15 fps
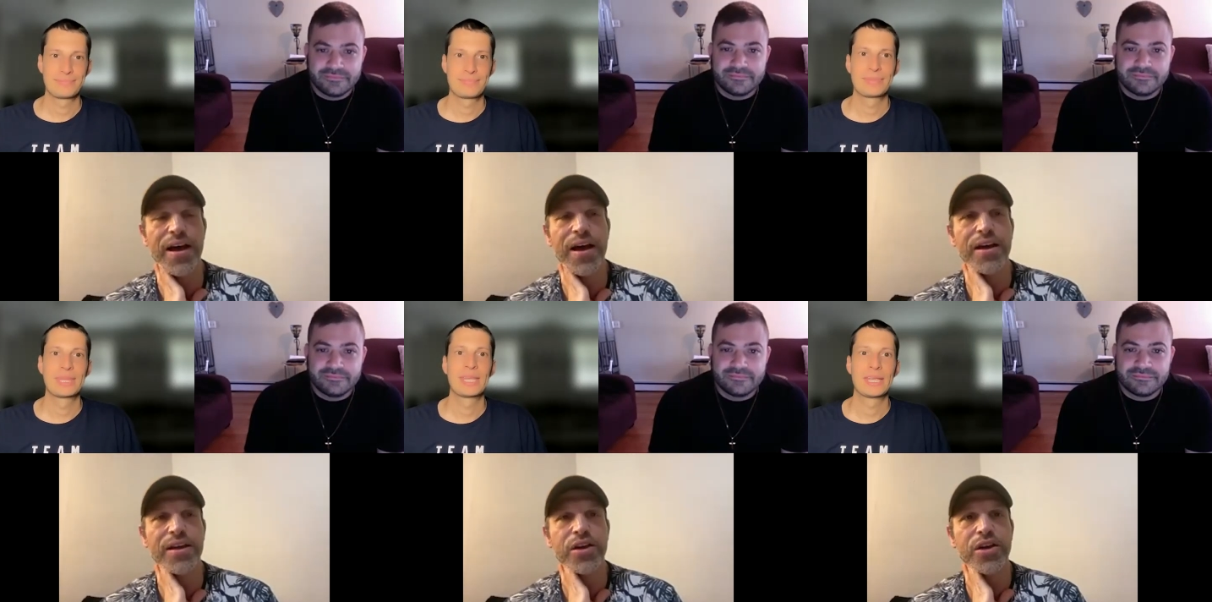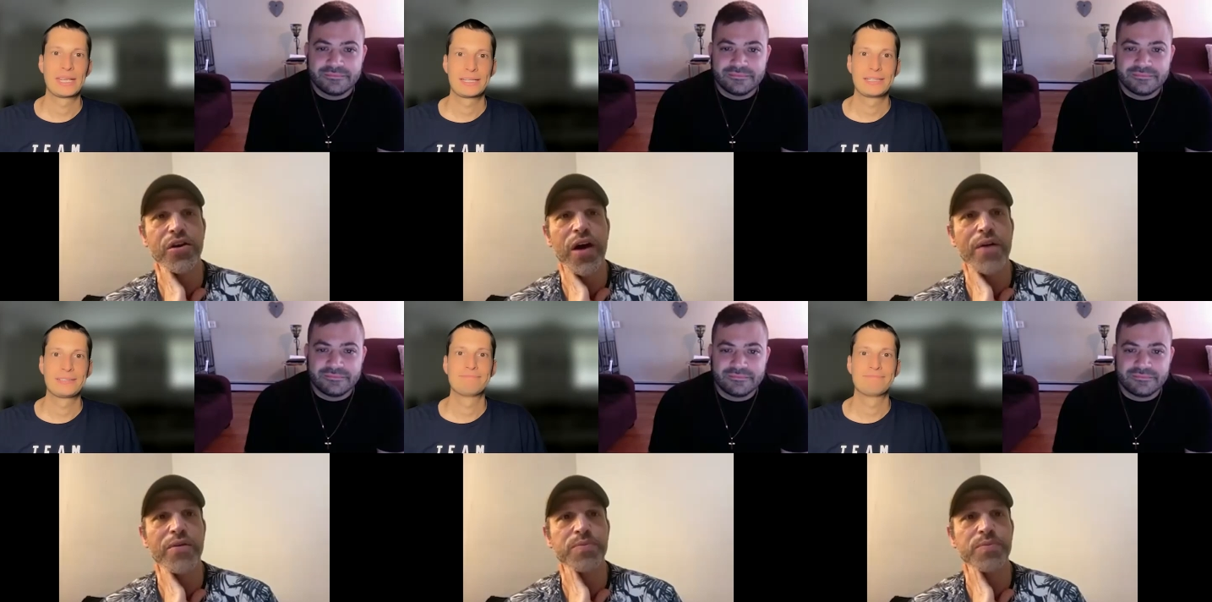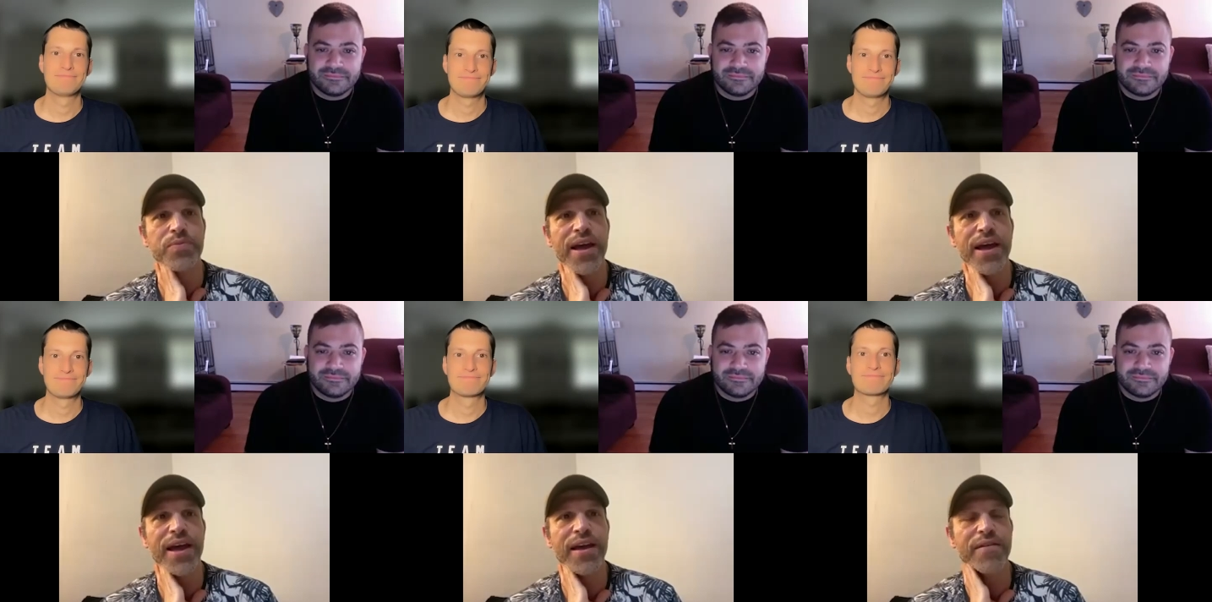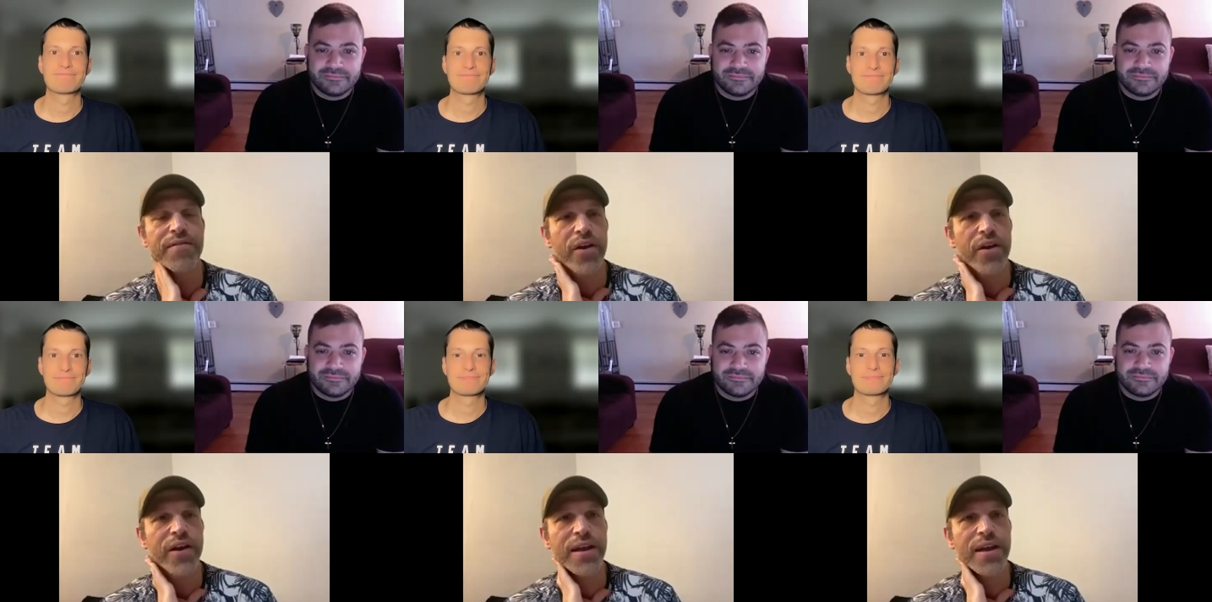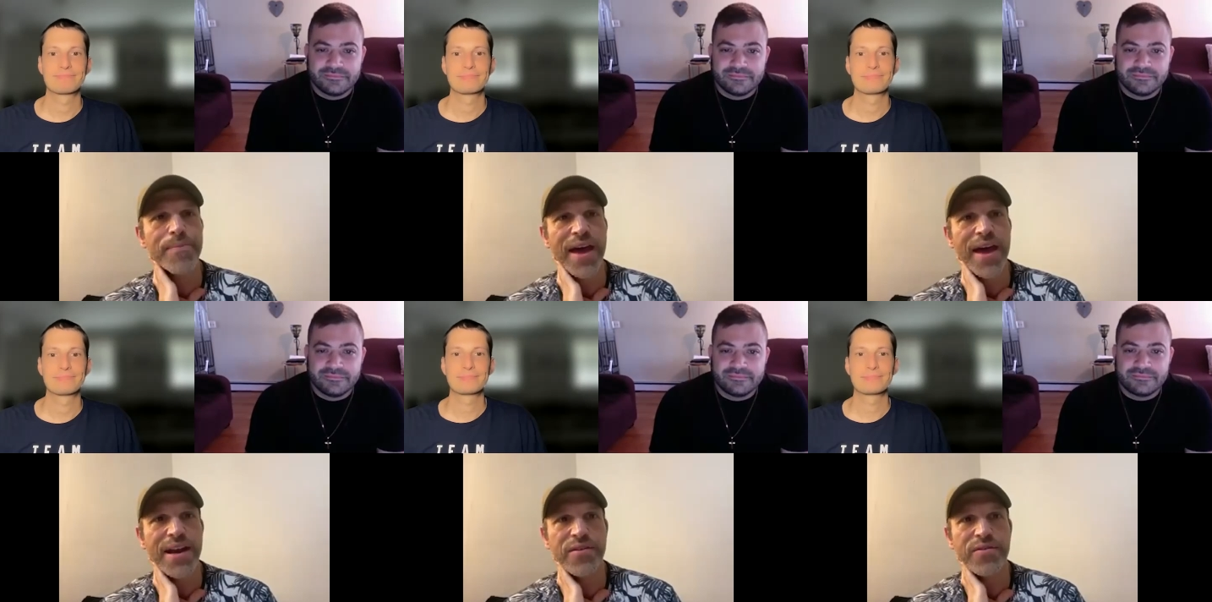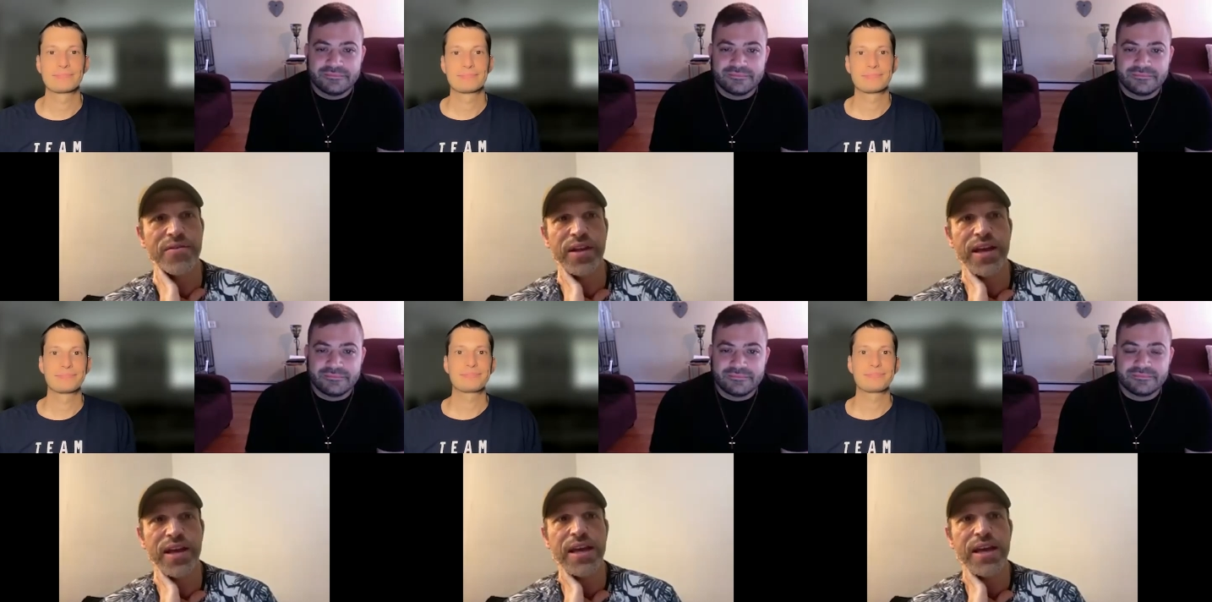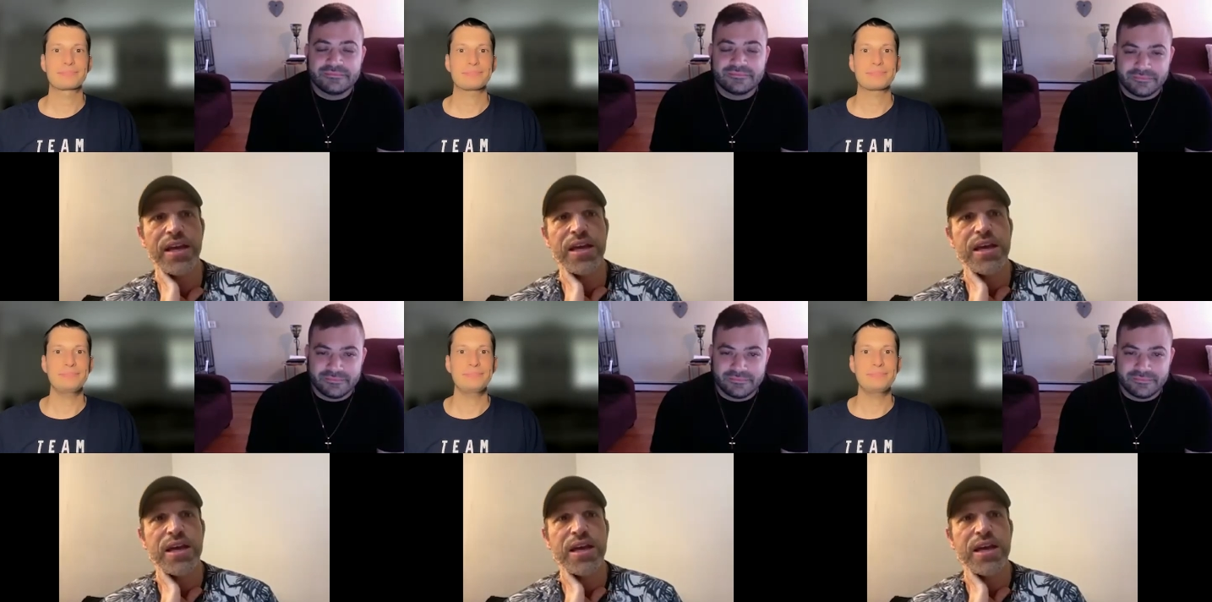Speaker 1: You know, I was playing very competitively.